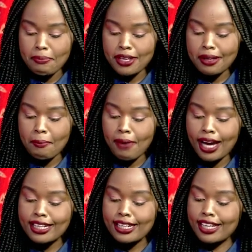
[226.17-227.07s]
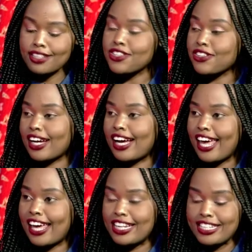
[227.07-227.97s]
being mind lecturer
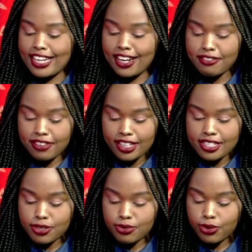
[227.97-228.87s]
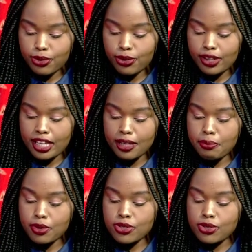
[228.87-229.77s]
and advisor for
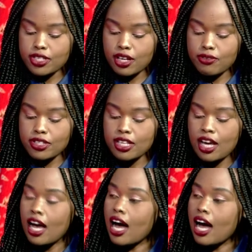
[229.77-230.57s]
Kenya Prison Service,